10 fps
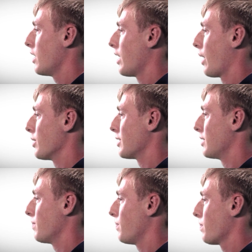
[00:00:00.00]
And I
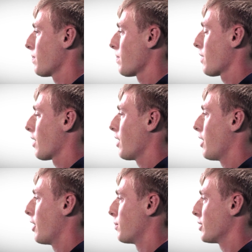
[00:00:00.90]
wasn't
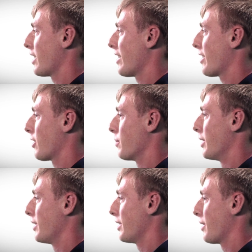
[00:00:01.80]
100% sure,
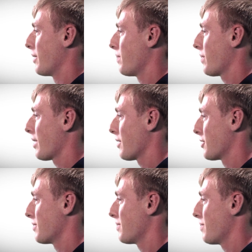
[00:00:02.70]
but you know, I
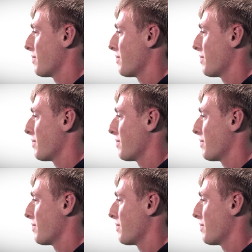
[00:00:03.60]
was